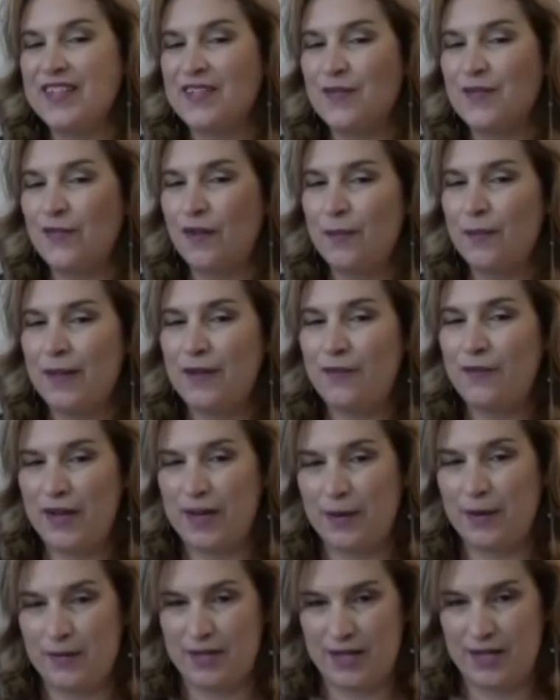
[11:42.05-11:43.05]
is for my
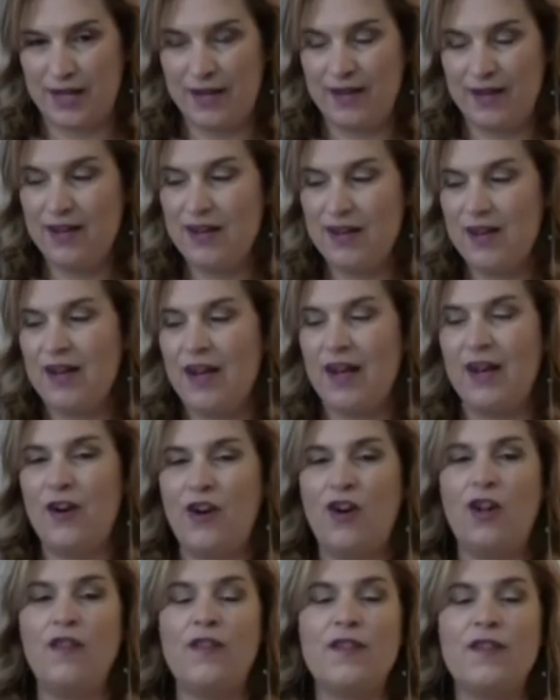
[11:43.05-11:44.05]
family and
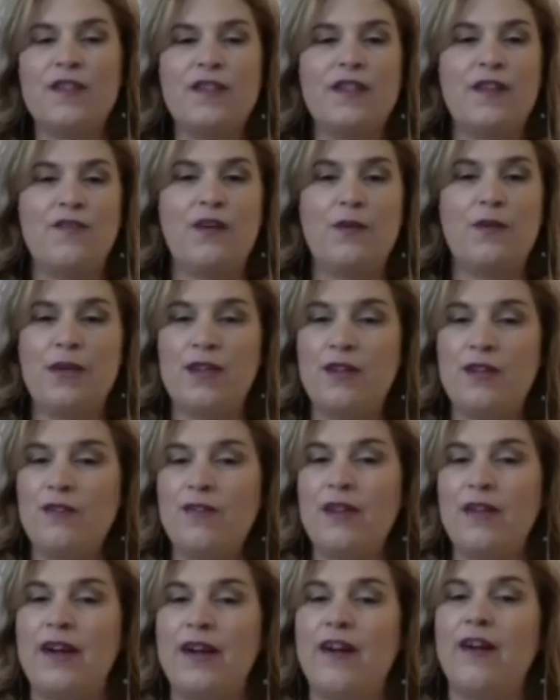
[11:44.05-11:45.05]
all the stuff that we do
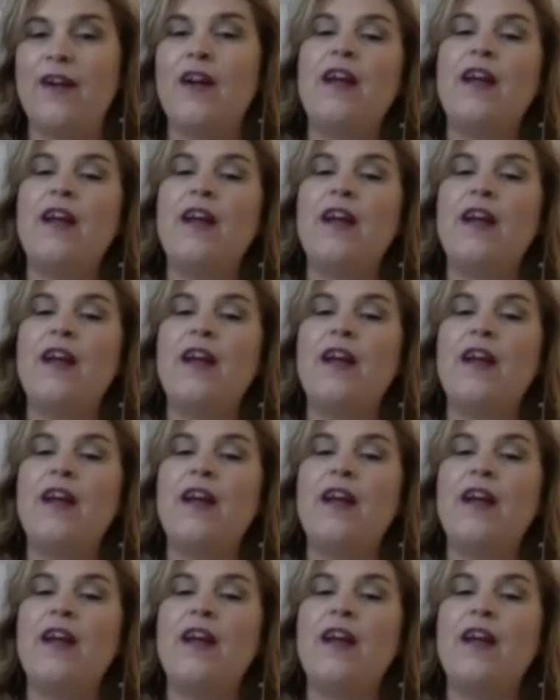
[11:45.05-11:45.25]
there.